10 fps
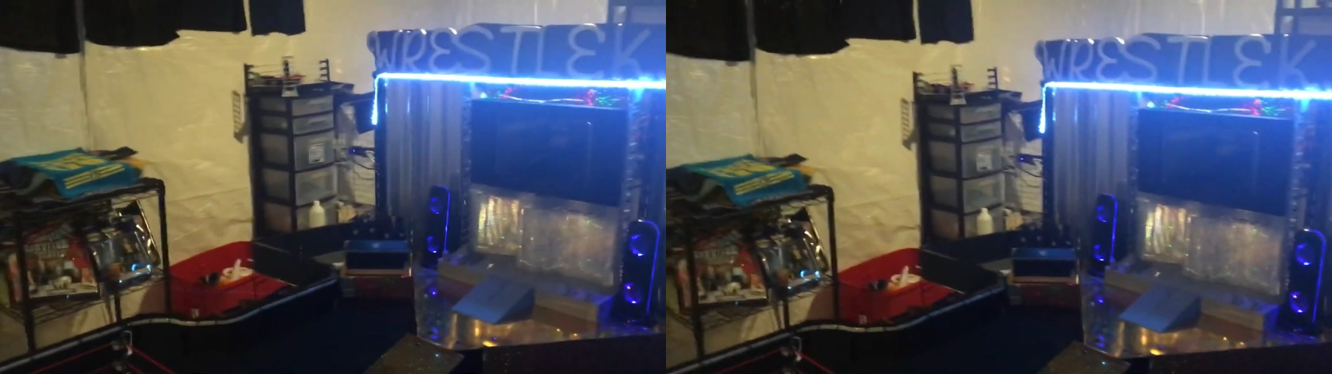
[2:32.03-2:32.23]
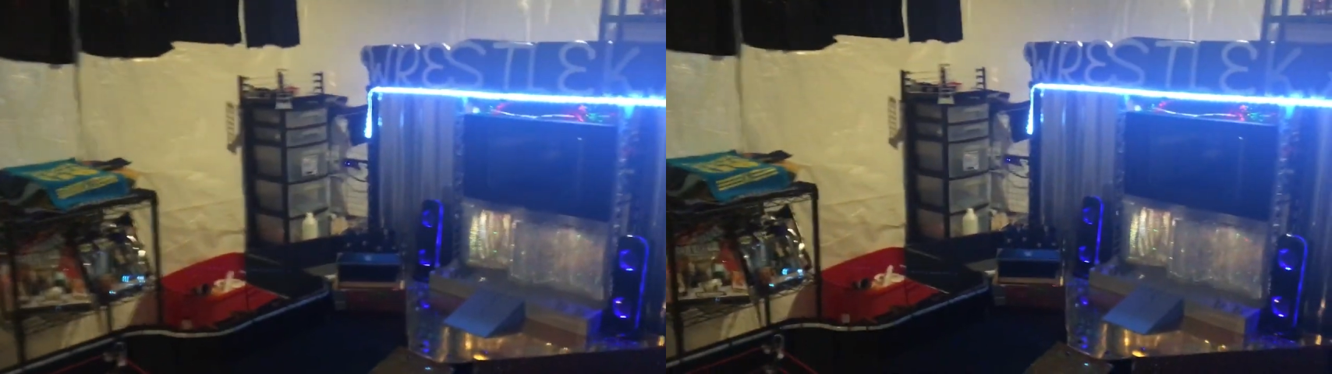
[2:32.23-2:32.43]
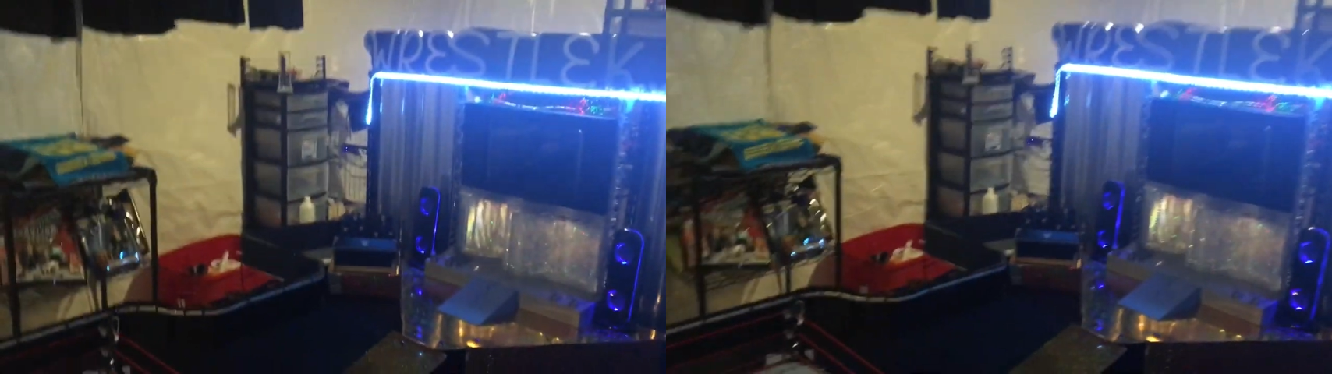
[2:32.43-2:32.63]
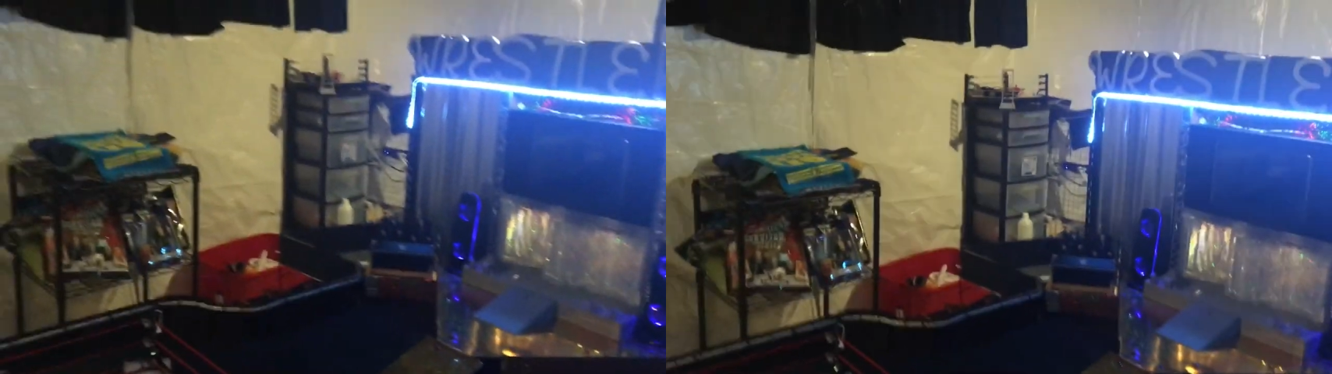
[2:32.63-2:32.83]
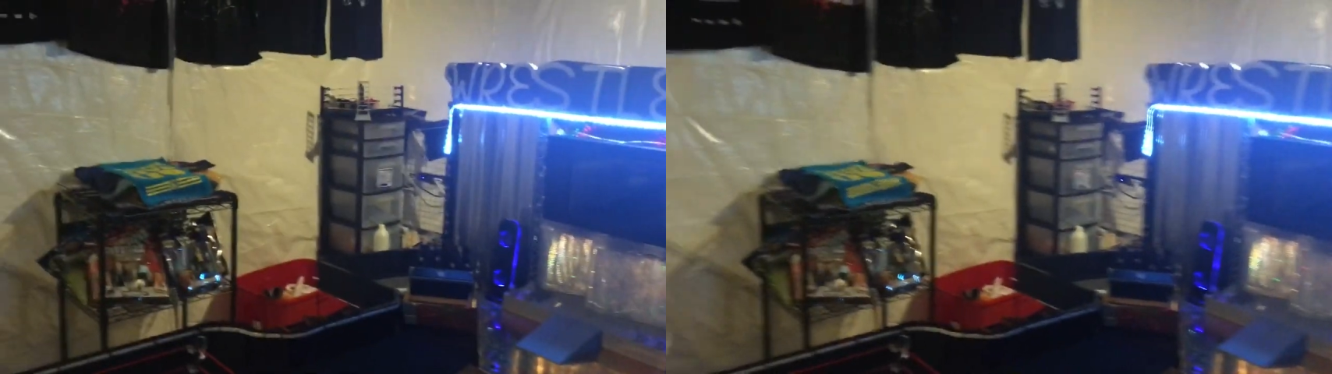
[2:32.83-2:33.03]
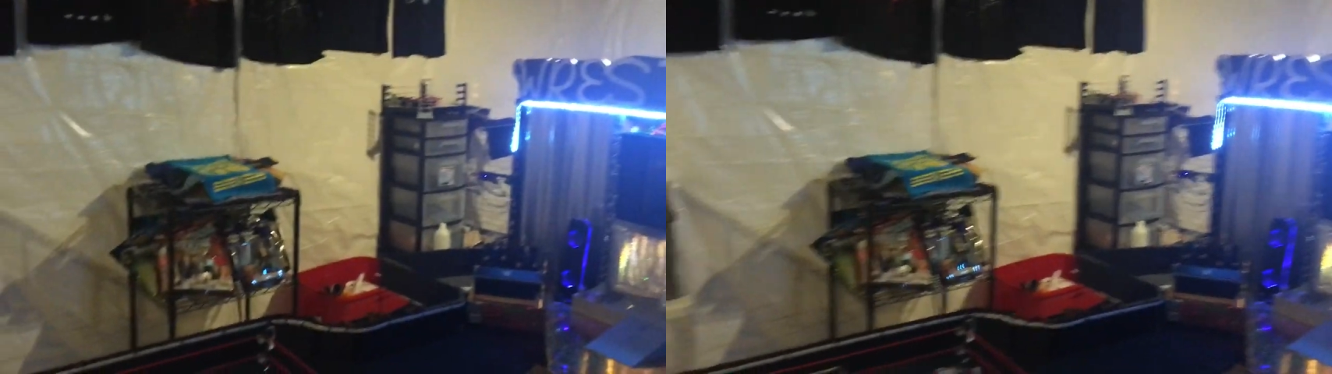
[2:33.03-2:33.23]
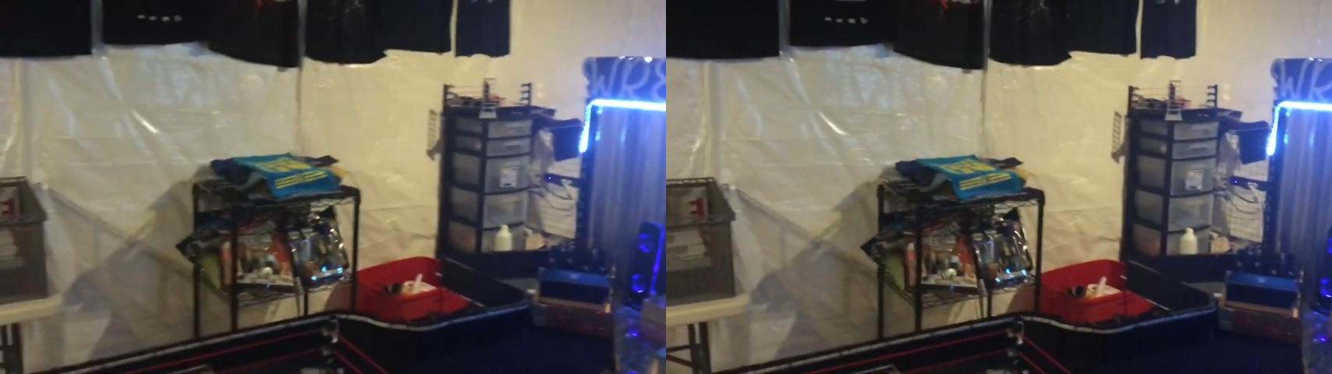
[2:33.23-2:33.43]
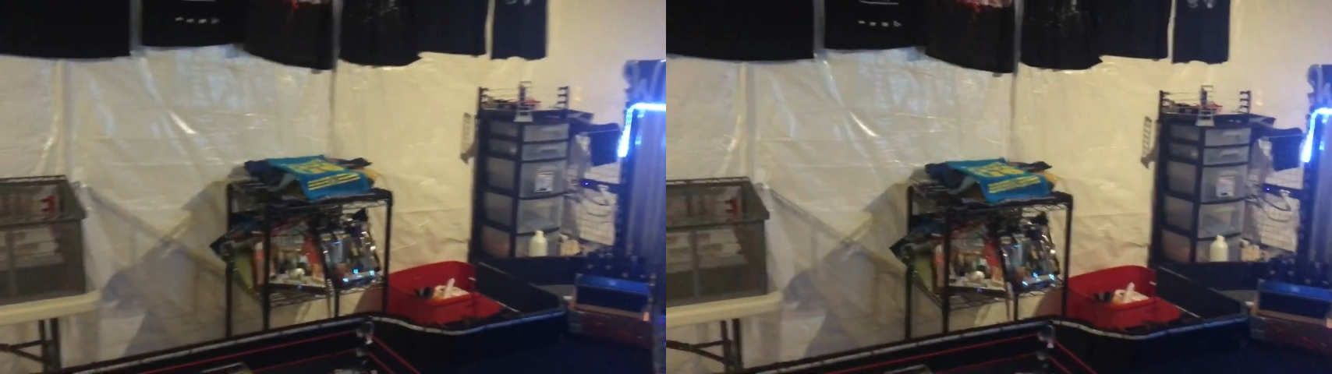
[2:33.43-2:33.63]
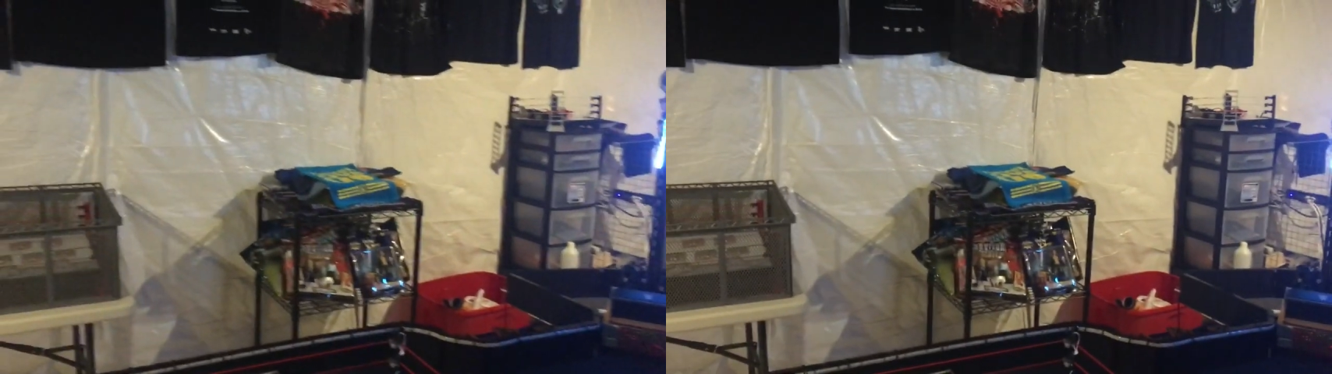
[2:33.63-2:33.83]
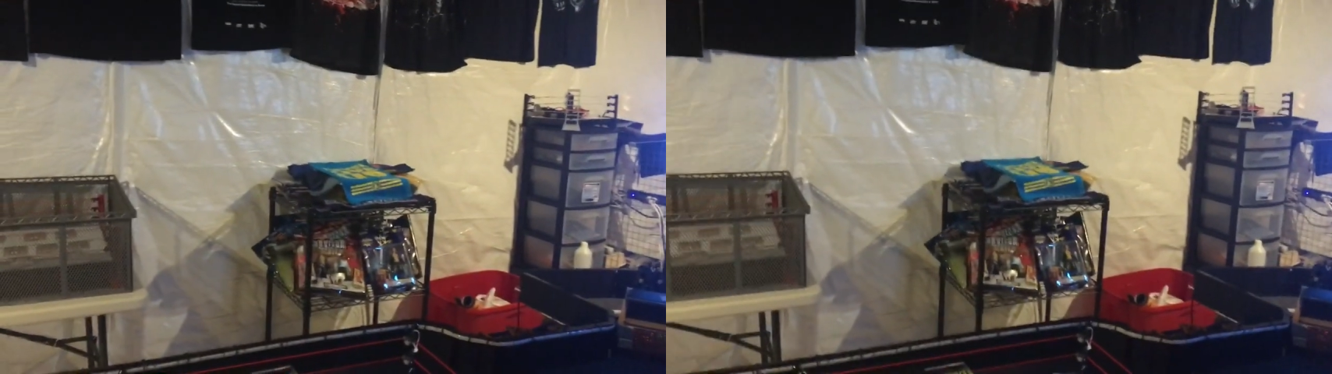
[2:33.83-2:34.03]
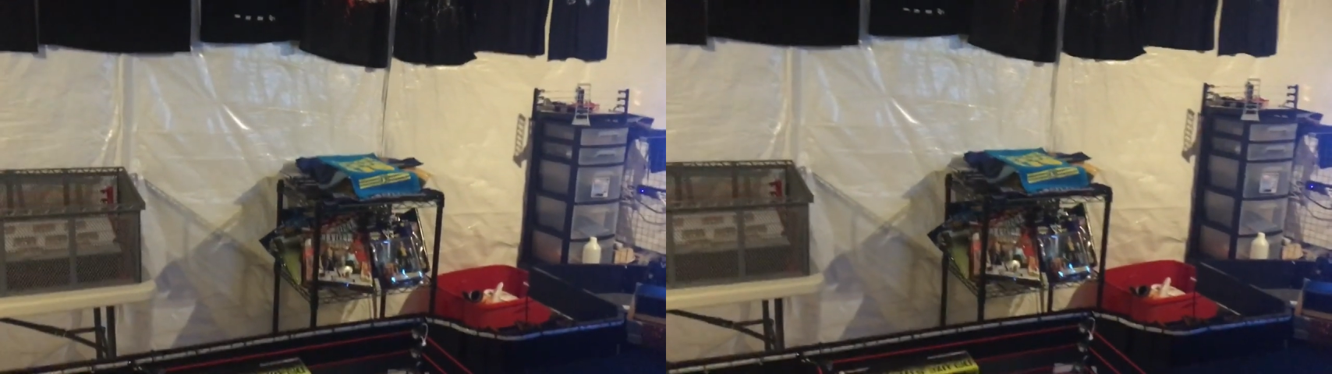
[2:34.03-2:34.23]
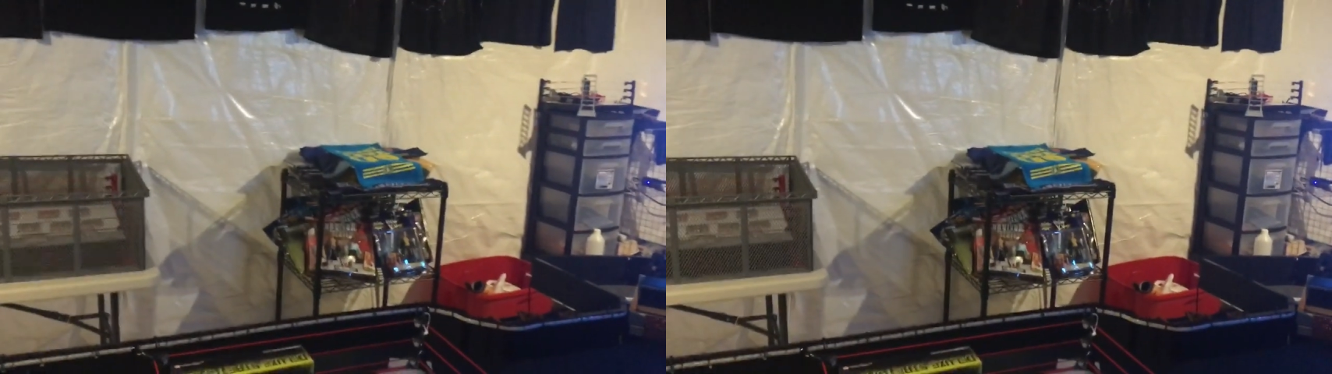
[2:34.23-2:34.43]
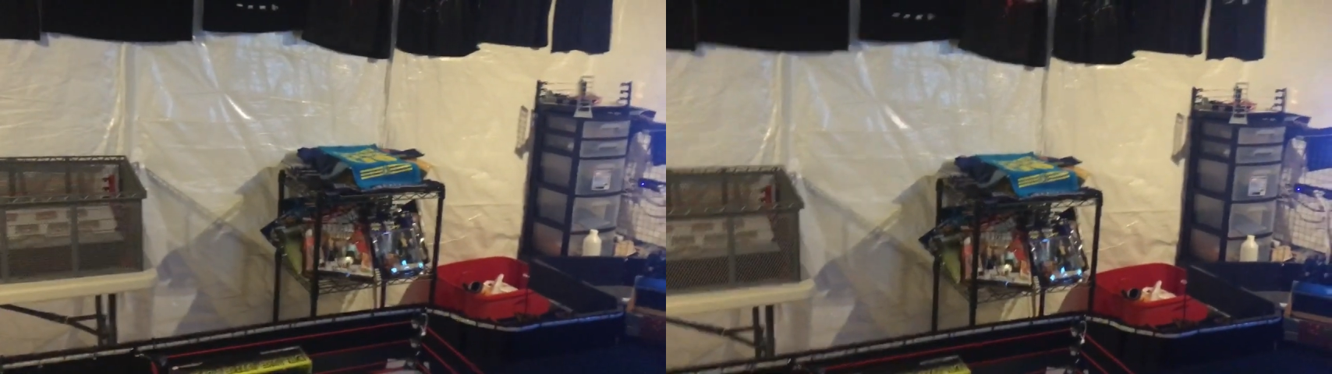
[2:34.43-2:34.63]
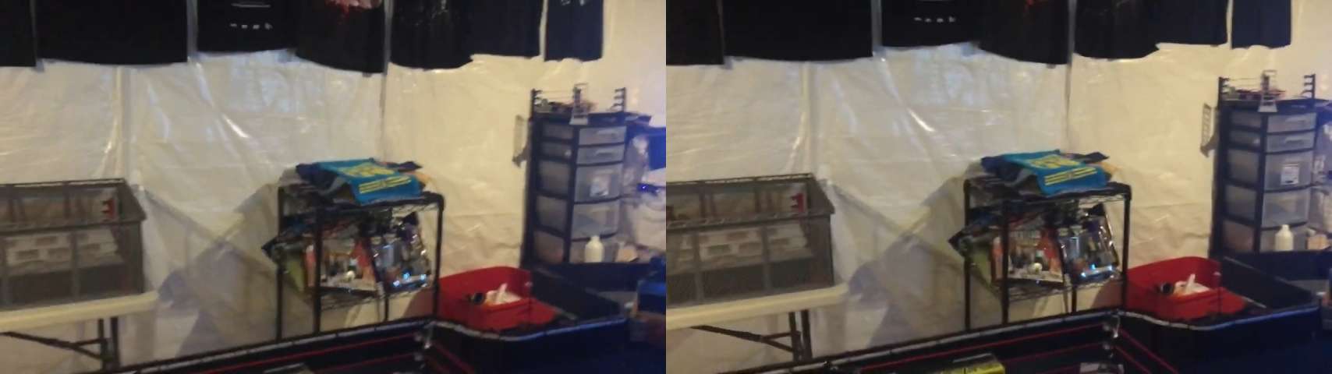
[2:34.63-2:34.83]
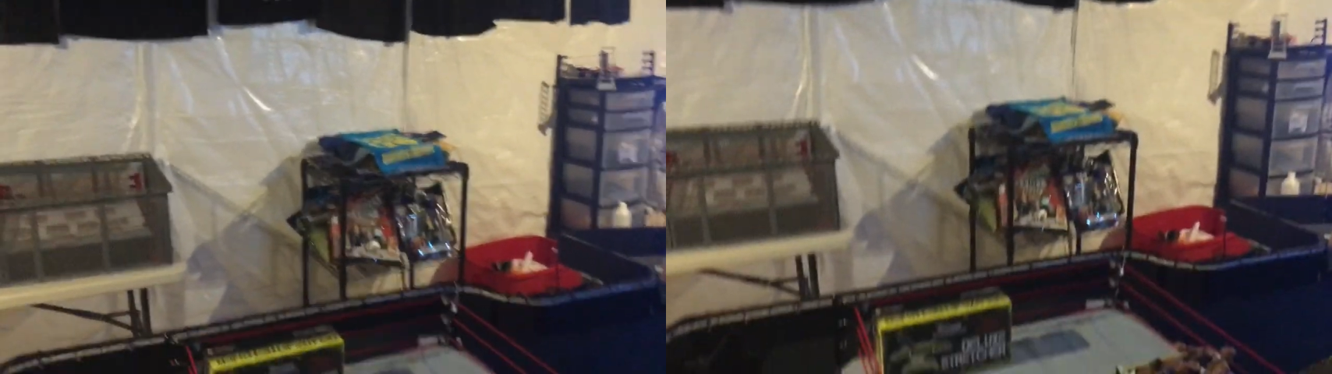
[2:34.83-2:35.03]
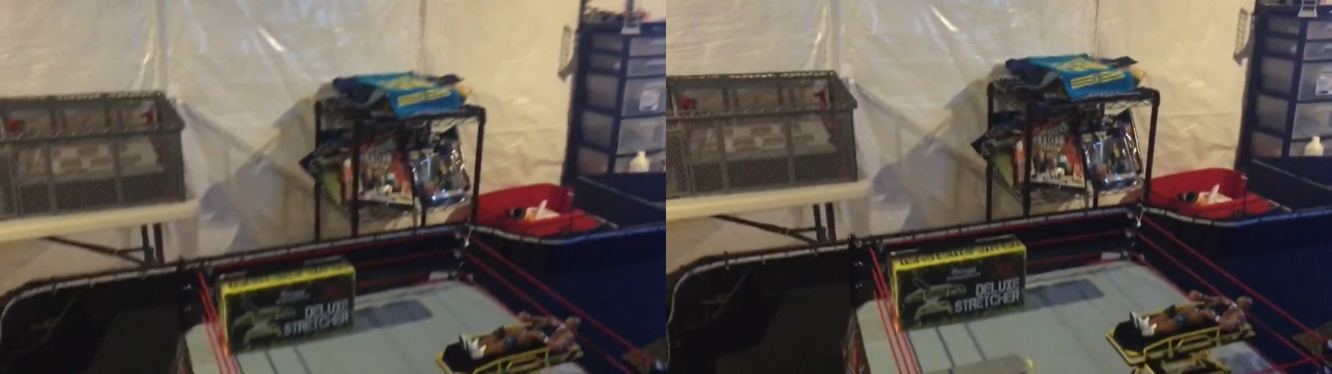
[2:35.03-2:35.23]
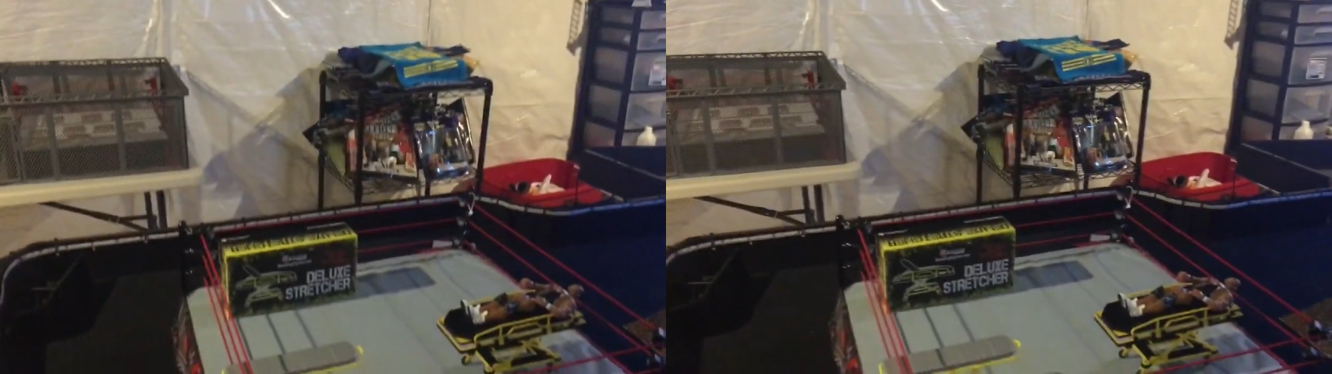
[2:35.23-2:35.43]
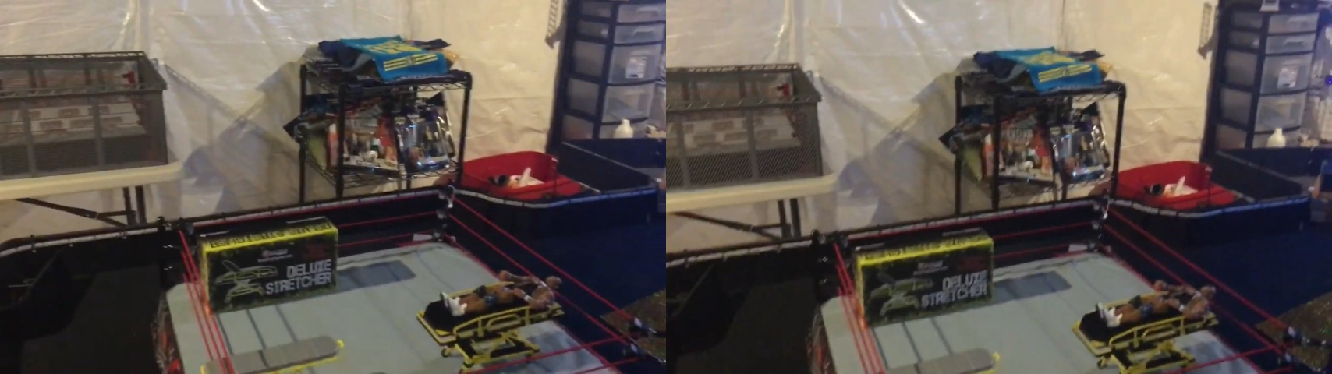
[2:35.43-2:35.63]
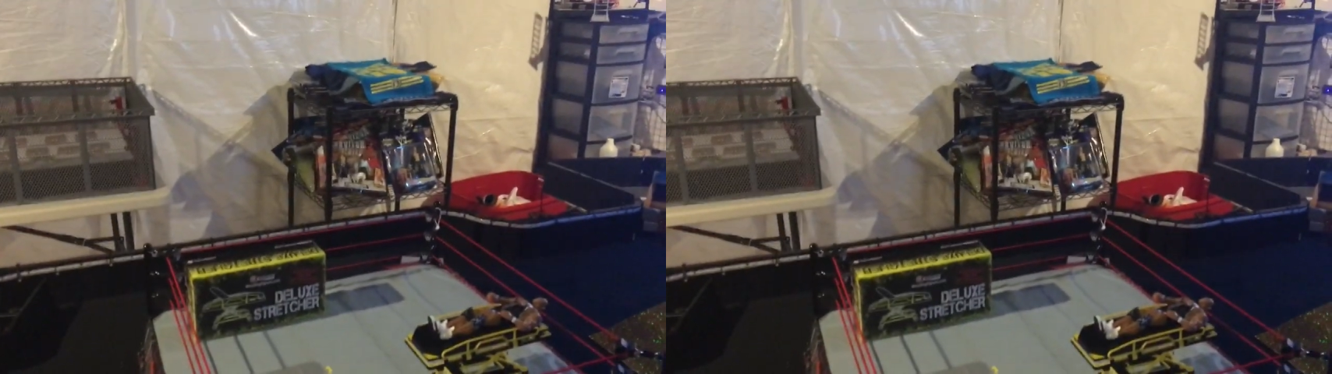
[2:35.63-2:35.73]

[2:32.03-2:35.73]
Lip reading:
[unreadable: no face in view]